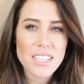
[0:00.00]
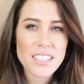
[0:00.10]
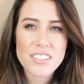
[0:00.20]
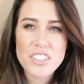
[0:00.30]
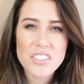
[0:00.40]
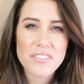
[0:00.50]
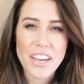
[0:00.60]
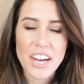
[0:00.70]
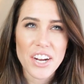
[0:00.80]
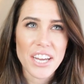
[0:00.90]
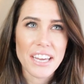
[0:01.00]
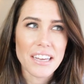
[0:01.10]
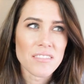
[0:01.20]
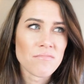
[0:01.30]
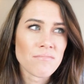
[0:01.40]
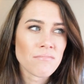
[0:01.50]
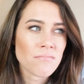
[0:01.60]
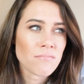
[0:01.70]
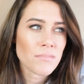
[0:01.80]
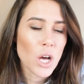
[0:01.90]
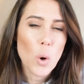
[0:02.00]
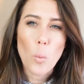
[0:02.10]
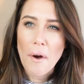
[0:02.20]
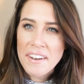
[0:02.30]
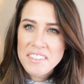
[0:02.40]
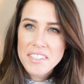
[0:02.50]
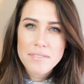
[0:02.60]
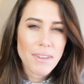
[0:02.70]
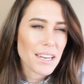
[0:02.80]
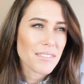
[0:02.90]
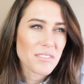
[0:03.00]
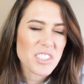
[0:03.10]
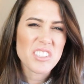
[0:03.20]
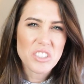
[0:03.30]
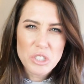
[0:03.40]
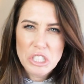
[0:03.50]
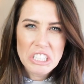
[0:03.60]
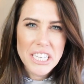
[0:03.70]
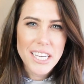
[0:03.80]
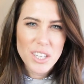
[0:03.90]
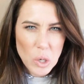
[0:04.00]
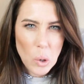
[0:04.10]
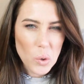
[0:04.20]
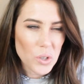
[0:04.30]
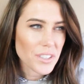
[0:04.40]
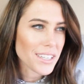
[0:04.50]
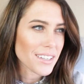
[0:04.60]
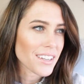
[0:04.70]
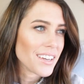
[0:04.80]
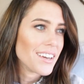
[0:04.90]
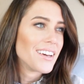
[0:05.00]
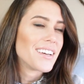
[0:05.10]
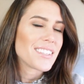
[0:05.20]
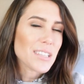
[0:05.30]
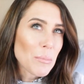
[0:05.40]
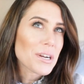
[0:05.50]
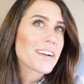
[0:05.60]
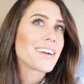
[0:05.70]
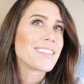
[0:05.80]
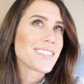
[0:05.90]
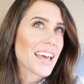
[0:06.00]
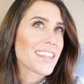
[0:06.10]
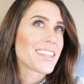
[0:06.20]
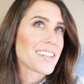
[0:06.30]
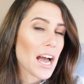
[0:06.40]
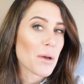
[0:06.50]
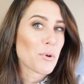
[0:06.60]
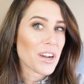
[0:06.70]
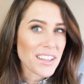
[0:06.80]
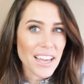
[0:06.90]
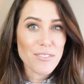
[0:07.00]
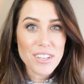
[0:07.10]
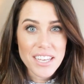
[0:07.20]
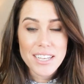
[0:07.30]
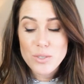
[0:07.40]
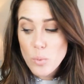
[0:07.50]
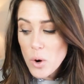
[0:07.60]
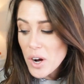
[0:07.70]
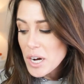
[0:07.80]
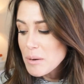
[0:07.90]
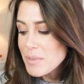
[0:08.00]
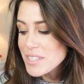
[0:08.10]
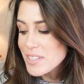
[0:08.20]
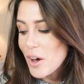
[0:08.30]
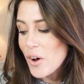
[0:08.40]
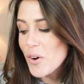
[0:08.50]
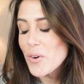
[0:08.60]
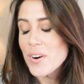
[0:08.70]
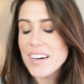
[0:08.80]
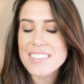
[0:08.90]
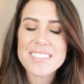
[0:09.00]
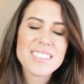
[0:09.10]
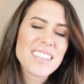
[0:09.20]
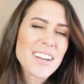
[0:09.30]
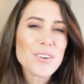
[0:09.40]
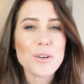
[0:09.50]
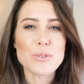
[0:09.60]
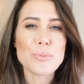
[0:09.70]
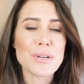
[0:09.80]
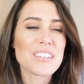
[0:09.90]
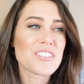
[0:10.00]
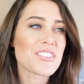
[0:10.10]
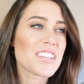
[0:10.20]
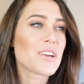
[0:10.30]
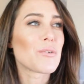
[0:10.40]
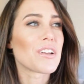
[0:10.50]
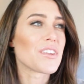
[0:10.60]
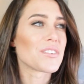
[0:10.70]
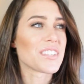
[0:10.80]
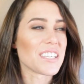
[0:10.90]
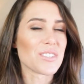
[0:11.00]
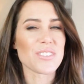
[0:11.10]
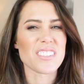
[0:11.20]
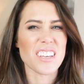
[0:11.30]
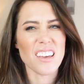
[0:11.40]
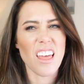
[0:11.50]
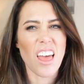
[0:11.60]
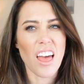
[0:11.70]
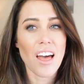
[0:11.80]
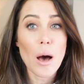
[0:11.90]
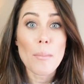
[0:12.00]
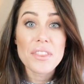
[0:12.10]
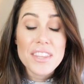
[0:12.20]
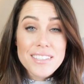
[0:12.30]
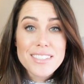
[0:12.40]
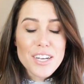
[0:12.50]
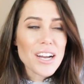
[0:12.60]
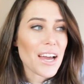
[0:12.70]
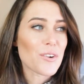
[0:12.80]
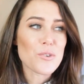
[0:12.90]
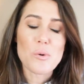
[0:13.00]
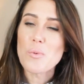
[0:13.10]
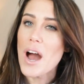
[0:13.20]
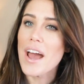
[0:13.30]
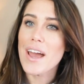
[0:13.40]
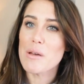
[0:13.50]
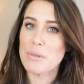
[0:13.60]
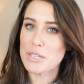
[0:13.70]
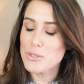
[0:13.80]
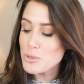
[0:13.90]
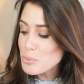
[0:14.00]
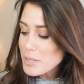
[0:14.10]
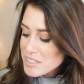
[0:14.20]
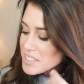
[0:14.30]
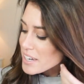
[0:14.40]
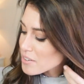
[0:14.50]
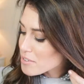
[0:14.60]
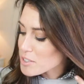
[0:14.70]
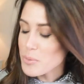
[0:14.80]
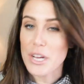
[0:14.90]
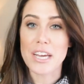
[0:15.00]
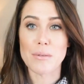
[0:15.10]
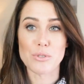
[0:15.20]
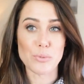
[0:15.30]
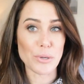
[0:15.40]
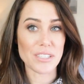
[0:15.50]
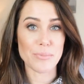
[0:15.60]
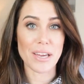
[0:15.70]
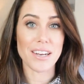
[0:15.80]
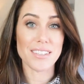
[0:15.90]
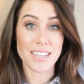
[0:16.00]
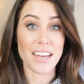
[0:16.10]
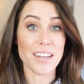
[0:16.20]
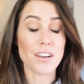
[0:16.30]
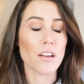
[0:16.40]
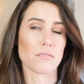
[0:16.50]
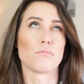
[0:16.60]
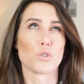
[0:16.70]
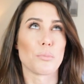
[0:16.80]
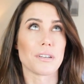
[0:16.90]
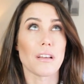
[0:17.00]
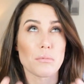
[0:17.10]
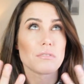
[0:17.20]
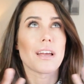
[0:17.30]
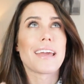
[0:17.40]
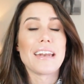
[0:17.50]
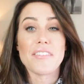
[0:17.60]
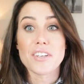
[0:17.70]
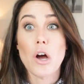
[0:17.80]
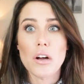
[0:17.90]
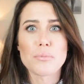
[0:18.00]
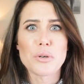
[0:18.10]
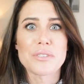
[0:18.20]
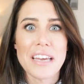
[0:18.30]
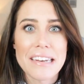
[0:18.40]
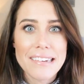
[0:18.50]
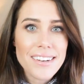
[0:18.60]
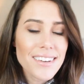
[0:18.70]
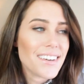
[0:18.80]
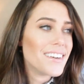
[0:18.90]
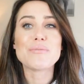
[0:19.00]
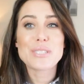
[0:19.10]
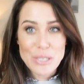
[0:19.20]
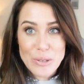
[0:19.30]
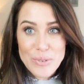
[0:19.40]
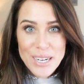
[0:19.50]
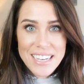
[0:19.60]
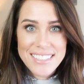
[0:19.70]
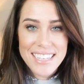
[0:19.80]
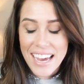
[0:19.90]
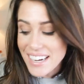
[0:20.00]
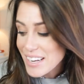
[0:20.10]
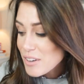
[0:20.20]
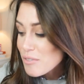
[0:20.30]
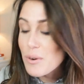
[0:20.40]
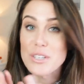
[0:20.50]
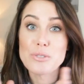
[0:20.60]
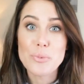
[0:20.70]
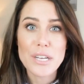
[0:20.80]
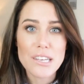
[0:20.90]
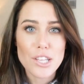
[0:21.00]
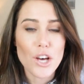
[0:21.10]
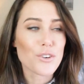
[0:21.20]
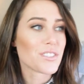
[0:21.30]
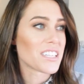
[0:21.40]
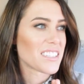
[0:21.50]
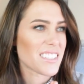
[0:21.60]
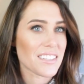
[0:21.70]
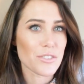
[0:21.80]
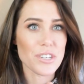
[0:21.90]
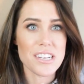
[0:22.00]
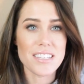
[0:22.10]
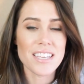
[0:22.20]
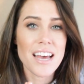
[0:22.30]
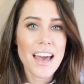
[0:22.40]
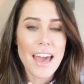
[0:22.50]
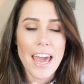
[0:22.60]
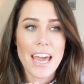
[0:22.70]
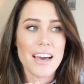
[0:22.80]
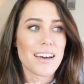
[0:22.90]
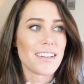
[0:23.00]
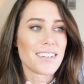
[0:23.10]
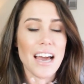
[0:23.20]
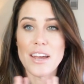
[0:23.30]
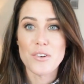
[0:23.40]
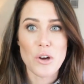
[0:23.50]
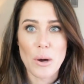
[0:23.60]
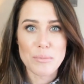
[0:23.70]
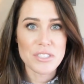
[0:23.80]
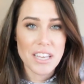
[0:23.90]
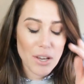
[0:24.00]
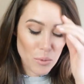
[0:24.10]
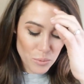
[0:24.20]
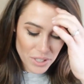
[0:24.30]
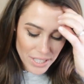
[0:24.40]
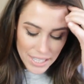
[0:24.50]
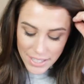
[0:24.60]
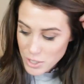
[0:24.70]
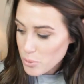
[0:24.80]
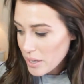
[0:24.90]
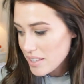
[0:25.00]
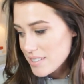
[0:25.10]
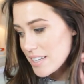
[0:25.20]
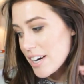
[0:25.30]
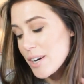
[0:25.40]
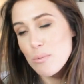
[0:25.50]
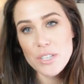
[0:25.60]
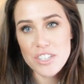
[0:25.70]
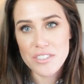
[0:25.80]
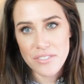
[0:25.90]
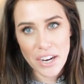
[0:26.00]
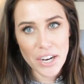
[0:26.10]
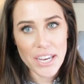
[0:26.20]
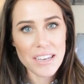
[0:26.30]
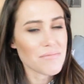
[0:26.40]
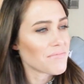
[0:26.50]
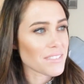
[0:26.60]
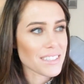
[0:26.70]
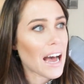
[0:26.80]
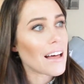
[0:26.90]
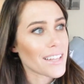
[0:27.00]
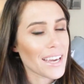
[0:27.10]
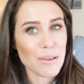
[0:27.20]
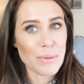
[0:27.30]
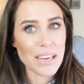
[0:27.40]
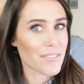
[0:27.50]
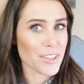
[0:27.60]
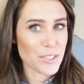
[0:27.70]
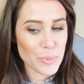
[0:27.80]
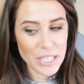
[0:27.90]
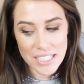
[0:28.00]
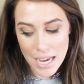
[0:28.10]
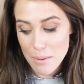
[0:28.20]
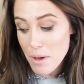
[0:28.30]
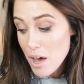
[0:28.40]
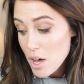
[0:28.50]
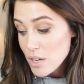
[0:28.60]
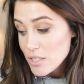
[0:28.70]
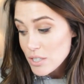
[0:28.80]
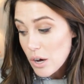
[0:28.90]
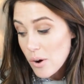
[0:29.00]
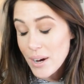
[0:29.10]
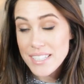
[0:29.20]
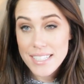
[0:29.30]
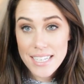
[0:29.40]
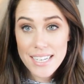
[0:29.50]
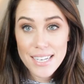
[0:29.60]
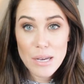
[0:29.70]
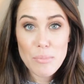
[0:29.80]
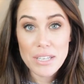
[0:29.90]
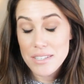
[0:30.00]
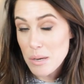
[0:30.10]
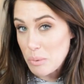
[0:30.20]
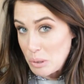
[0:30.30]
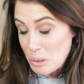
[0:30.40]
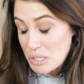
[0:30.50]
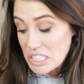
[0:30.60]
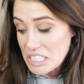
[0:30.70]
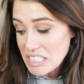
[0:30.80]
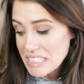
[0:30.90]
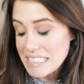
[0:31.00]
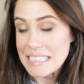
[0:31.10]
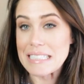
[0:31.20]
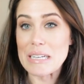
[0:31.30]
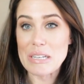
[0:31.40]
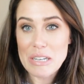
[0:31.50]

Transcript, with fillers: it's just very wet and still chilly and cold and summer is like the time where it like really gets warm so, so I don't know spring's just like one of those things where it's like eh. but this year I don't know why I'm like super excited for spring I'm super excited eh, super I can't even talk I'm so excited I'm super excited for spring clothes and accessories and I don't know I'm just like really into it this year which is very not like me for springtime so I did place a couple orders and